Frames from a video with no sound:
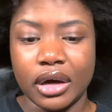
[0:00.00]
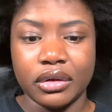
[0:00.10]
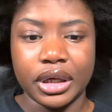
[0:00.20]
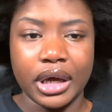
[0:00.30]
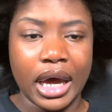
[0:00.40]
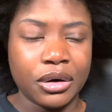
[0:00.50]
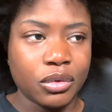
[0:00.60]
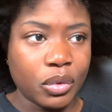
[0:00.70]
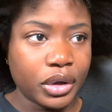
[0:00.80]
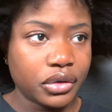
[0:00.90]
Like, I don't
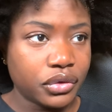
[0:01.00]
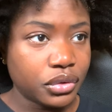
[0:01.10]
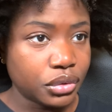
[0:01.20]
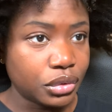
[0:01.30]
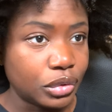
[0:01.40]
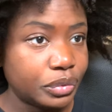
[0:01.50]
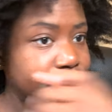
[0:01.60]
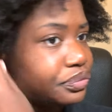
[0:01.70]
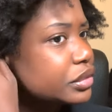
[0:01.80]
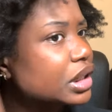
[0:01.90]
want to
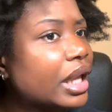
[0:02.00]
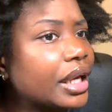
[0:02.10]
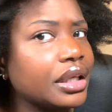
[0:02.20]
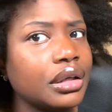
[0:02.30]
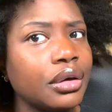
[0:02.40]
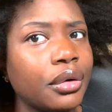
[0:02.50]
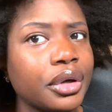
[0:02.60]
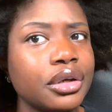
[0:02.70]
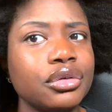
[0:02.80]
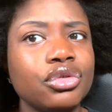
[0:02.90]
like go
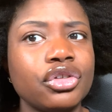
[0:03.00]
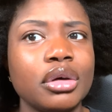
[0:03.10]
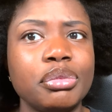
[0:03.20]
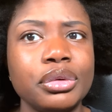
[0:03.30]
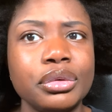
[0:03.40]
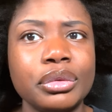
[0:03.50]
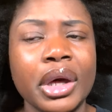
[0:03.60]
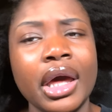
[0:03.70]
get a new shampoo